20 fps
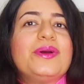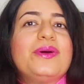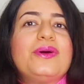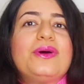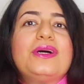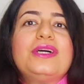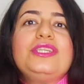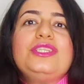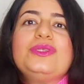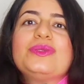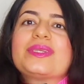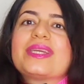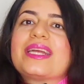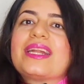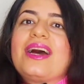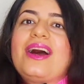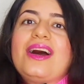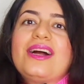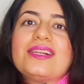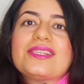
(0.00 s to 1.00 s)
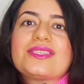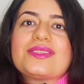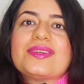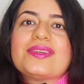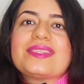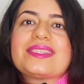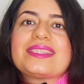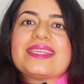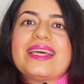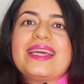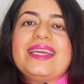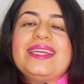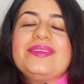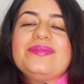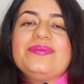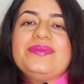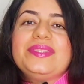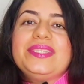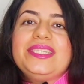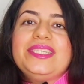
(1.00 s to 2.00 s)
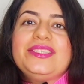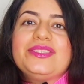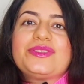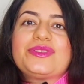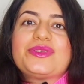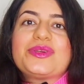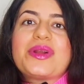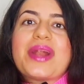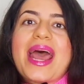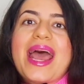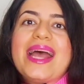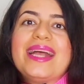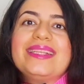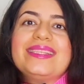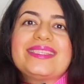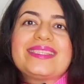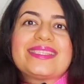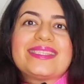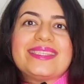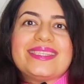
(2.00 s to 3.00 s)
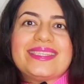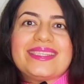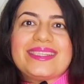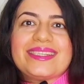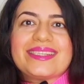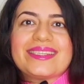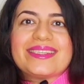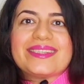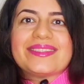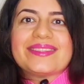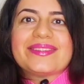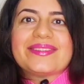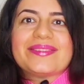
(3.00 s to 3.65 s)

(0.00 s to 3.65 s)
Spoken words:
Or you can also say entrancing.